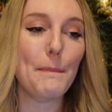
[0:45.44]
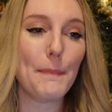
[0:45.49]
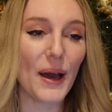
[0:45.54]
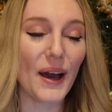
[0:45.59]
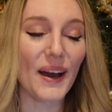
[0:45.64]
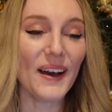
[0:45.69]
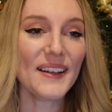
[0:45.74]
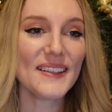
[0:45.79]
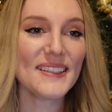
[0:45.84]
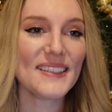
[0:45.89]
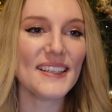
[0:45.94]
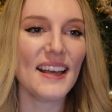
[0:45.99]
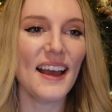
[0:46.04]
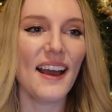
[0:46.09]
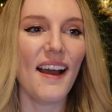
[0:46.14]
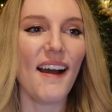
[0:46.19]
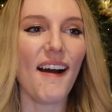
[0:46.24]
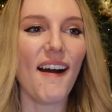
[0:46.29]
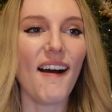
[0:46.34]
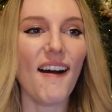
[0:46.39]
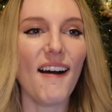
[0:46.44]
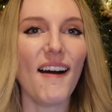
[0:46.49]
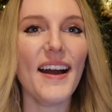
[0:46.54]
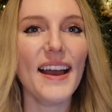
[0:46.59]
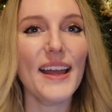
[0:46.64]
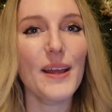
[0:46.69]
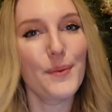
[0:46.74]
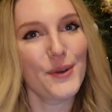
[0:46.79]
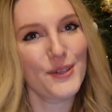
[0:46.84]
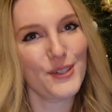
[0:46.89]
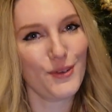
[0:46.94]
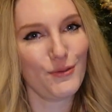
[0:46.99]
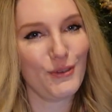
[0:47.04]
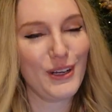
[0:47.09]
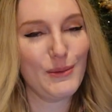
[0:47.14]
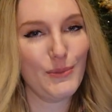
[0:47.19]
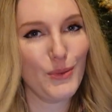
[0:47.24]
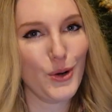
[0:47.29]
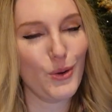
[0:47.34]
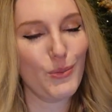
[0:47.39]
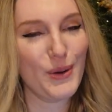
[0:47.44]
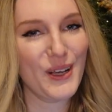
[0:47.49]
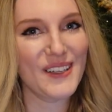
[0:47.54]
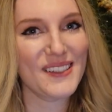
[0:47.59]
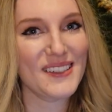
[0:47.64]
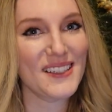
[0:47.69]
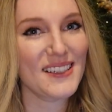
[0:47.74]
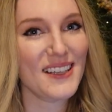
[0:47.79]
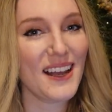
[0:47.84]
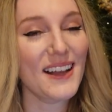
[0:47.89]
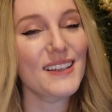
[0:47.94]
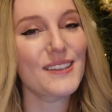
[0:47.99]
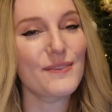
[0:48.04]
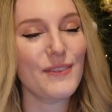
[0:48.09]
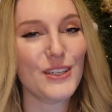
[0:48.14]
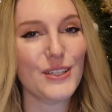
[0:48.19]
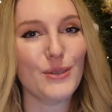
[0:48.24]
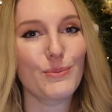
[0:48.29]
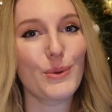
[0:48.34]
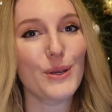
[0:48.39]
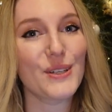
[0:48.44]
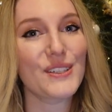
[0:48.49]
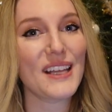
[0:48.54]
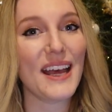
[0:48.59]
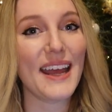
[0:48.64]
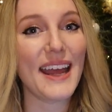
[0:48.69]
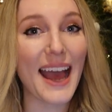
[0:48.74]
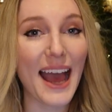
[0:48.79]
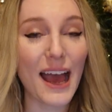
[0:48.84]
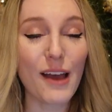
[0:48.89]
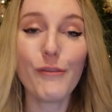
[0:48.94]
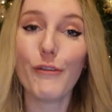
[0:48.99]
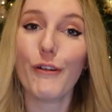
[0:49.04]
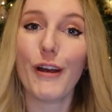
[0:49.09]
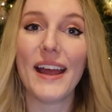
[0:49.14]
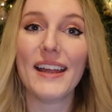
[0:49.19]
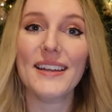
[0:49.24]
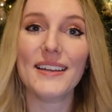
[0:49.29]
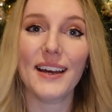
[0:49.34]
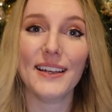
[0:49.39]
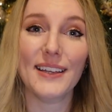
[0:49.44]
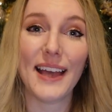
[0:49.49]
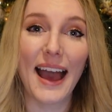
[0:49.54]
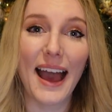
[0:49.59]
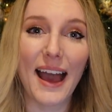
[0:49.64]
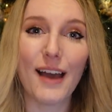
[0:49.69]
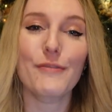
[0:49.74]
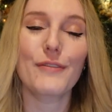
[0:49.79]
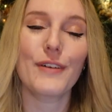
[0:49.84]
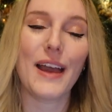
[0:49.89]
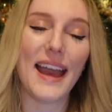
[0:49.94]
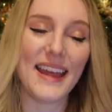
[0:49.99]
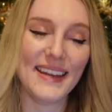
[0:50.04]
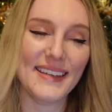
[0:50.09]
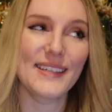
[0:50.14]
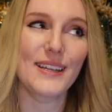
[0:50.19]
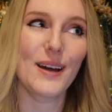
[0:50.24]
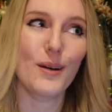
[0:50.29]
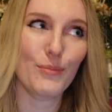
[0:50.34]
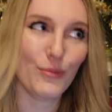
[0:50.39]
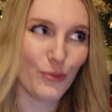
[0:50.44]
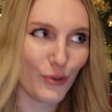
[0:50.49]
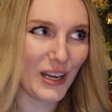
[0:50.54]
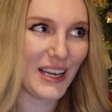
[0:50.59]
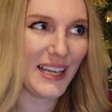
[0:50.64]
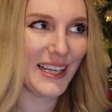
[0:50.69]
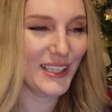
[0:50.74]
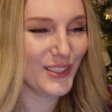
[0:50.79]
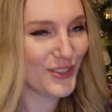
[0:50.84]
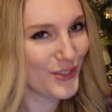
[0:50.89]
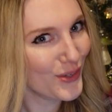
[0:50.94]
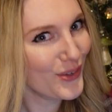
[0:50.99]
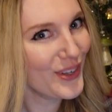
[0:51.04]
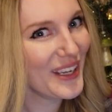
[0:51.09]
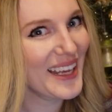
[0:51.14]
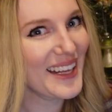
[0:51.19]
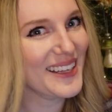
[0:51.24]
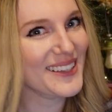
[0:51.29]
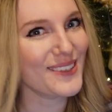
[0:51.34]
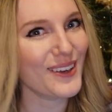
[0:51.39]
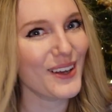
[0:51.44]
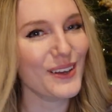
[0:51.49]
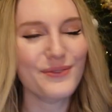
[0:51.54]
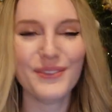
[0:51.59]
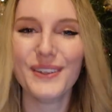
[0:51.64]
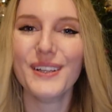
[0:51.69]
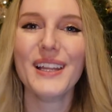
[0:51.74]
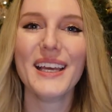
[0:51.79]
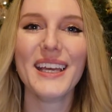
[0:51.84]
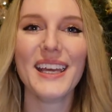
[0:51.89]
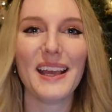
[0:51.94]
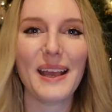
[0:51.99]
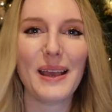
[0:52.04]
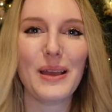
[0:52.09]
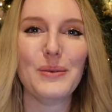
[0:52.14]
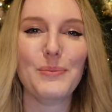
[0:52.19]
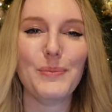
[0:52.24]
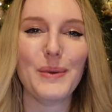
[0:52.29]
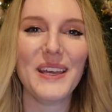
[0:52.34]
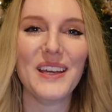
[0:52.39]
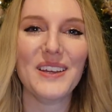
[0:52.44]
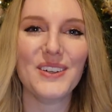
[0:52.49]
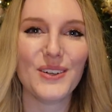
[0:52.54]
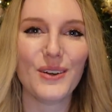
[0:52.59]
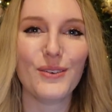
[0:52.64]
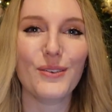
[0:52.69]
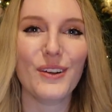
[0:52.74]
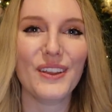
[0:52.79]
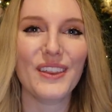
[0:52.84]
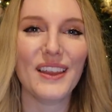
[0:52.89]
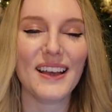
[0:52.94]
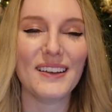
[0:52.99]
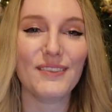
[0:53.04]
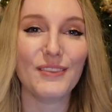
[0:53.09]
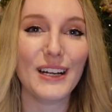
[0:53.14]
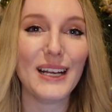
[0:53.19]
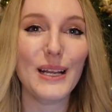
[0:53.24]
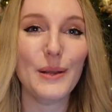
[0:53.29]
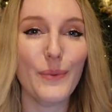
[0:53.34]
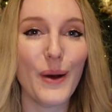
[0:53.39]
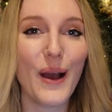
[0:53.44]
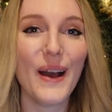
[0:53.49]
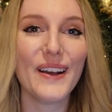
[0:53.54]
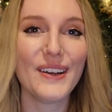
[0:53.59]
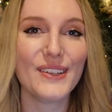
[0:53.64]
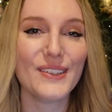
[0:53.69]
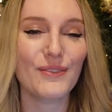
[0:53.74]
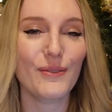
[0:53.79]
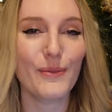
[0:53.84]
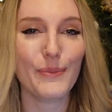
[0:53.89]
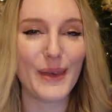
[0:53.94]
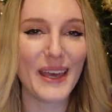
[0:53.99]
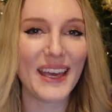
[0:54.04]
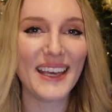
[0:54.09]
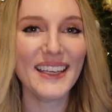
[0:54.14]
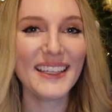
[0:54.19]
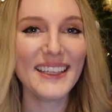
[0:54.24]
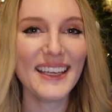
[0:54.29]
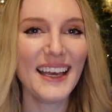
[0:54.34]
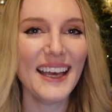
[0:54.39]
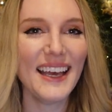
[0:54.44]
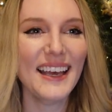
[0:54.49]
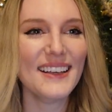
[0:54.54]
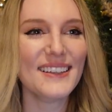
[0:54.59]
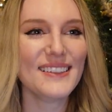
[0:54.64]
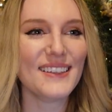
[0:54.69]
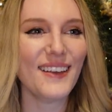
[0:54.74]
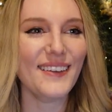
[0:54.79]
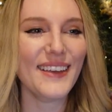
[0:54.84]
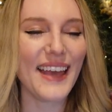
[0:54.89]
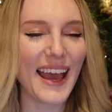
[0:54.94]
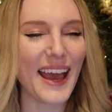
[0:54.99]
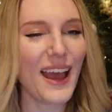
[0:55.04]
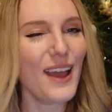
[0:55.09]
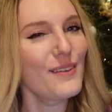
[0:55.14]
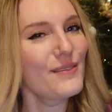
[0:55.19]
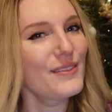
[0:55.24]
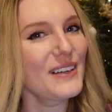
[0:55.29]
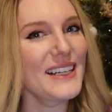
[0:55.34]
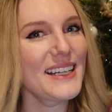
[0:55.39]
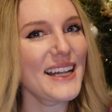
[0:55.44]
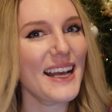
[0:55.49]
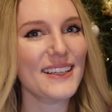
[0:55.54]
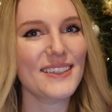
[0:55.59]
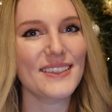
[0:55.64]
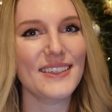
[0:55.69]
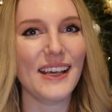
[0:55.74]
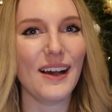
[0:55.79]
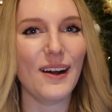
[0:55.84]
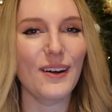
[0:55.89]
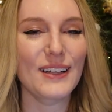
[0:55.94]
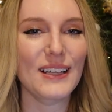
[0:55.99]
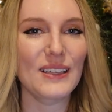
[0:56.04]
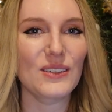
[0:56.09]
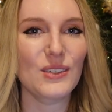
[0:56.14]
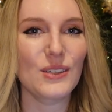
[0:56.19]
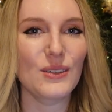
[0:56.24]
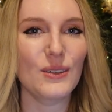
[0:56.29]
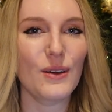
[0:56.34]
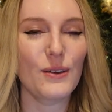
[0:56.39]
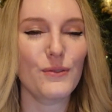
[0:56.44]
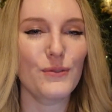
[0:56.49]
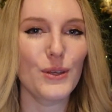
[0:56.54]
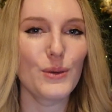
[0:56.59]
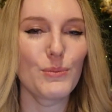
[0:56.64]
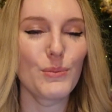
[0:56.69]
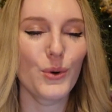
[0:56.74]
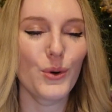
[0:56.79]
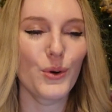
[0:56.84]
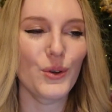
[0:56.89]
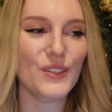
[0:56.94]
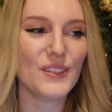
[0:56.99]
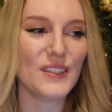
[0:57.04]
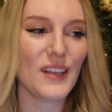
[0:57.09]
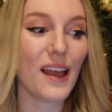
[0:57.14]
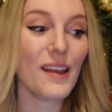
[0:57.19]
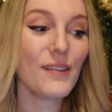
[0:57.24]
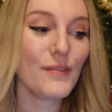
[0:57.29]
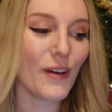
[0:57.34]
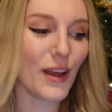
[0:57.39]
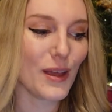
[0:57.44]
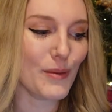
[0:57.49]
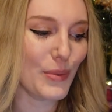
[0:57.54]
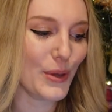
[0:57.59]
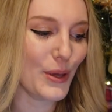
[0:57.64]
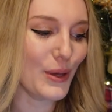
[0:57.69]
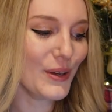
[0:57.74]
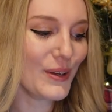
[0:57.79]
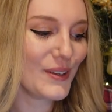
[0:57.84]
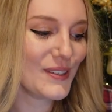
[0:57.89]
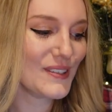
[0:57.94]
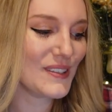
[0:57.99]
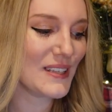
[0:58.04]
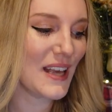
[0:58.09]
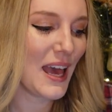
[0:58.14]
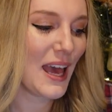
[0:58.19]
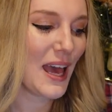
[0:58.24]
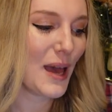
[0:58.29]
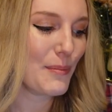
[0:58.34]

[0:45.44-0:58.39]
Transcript: But I want to read more because the science fiction books that I have read, I have ended up really enjoying, so I feel like it could be a genre that really works for me. So yeah, hopefully next year I'll get to a few more sci-fi books.